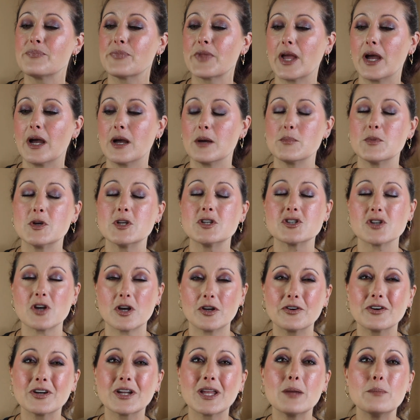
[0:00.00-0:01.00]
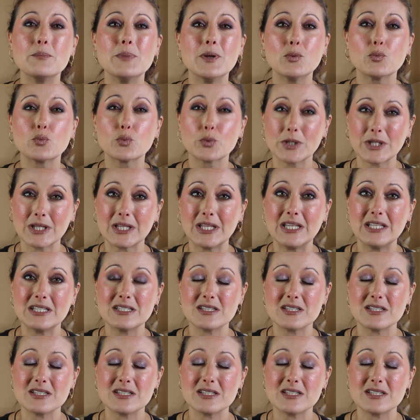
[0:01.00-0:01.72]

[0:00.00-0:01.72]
Um, genre can be really